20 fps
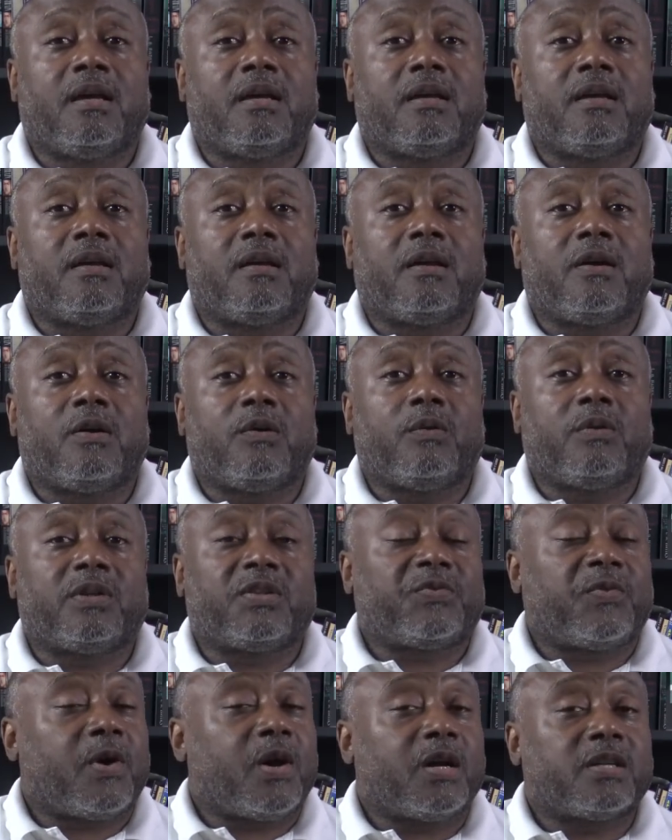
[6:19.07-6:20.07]
You know,
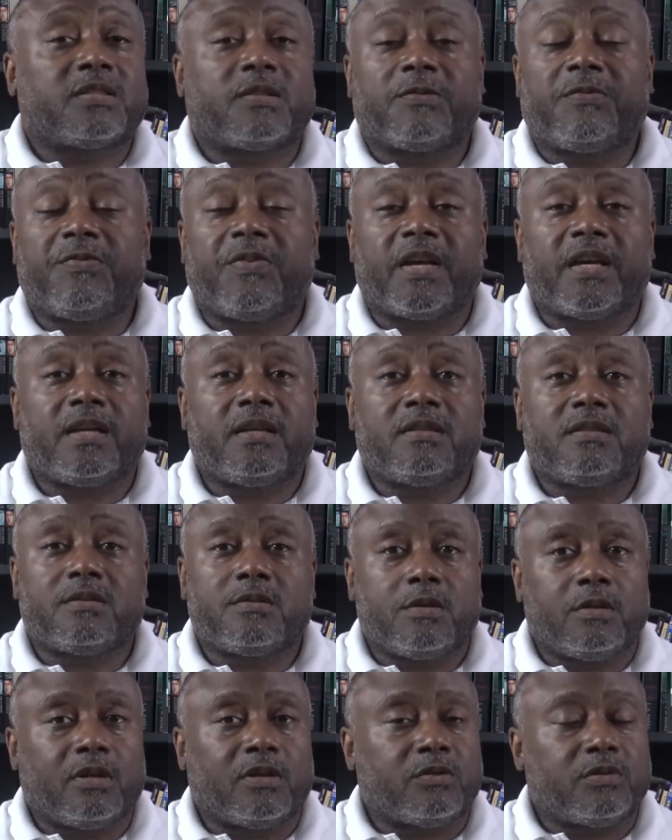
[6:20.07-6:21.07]
as far as the face,
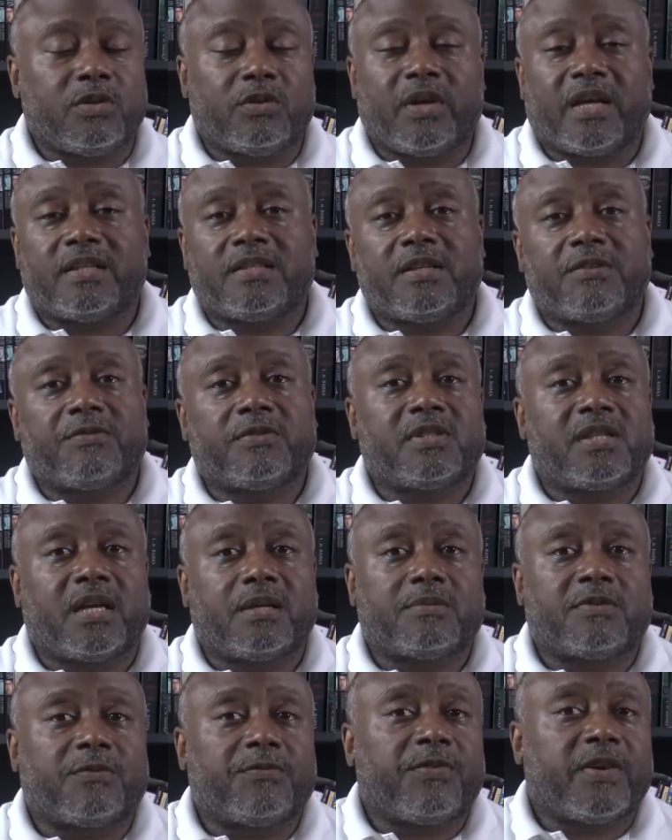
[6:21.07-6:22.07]
you know, you got different
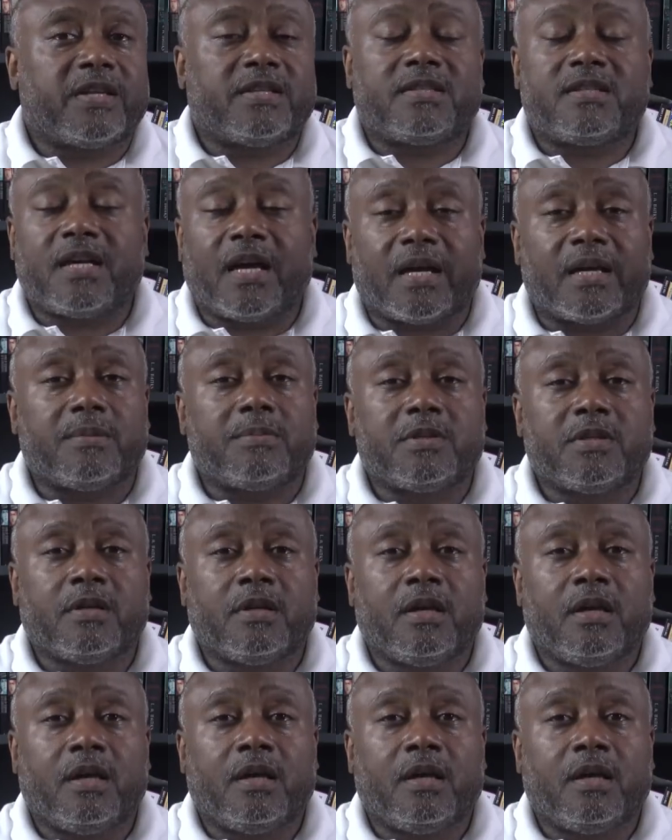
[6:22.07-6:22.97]
types of face types.